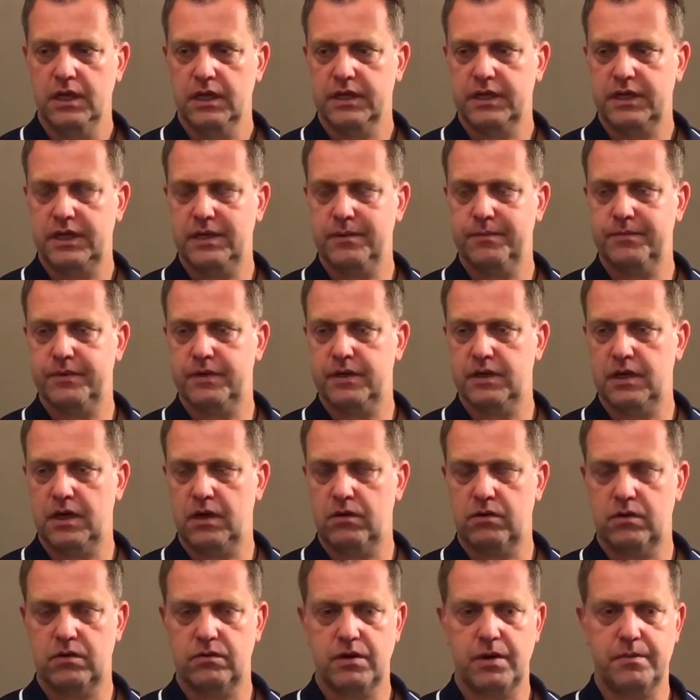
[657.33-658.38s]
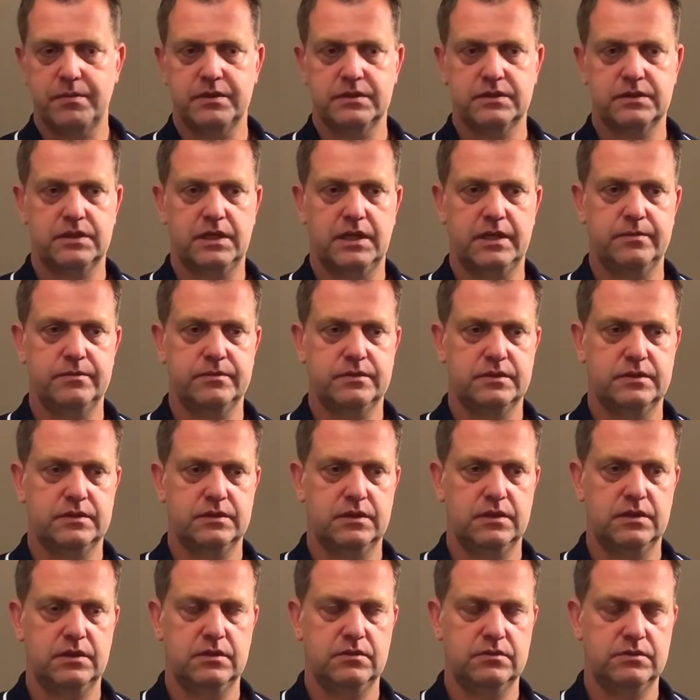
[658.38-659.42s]
keep our rubber sales
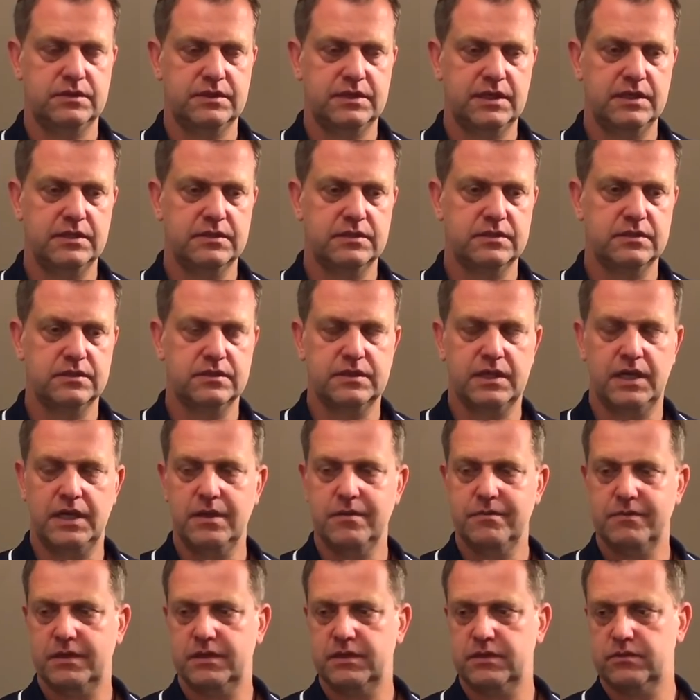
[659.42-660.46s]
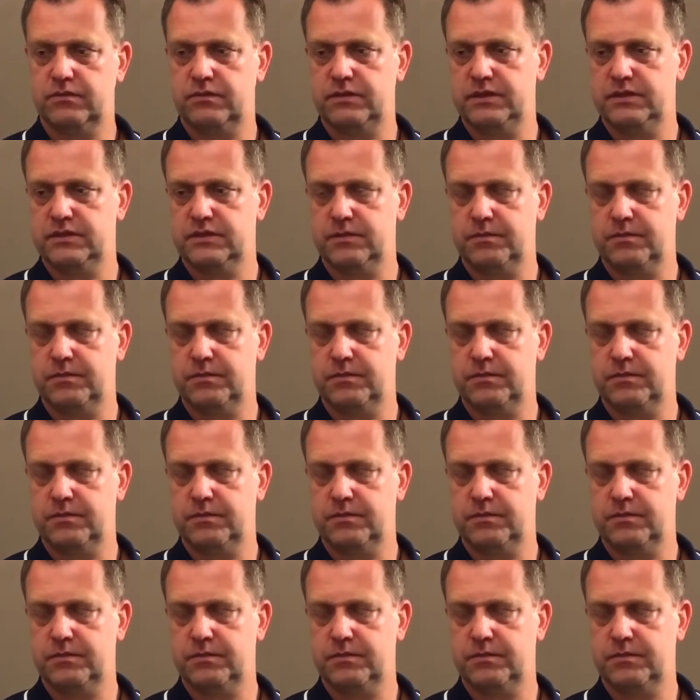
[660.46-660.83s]
the same and increase